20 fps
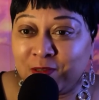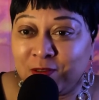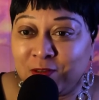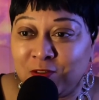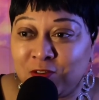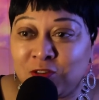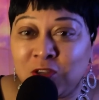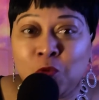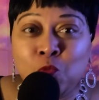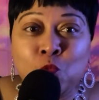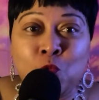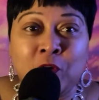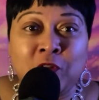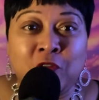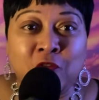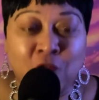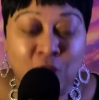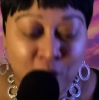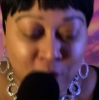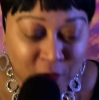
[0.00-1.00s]

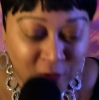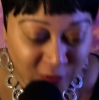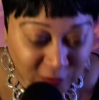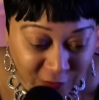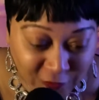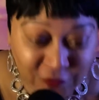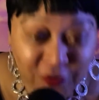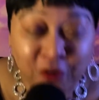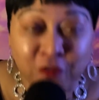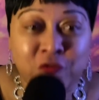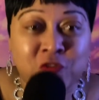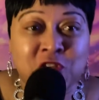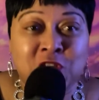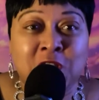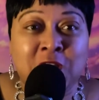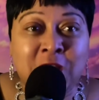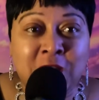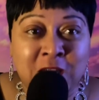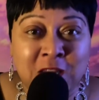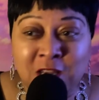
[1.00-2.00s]
someone
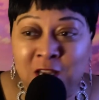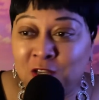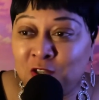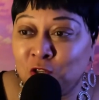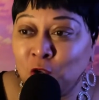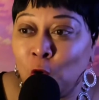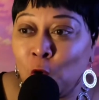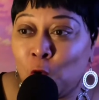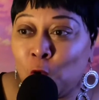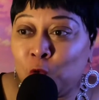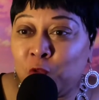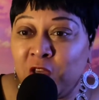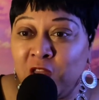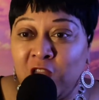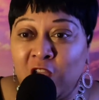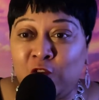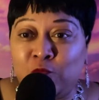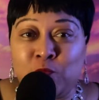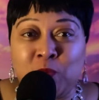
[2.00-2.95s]
15 years old that have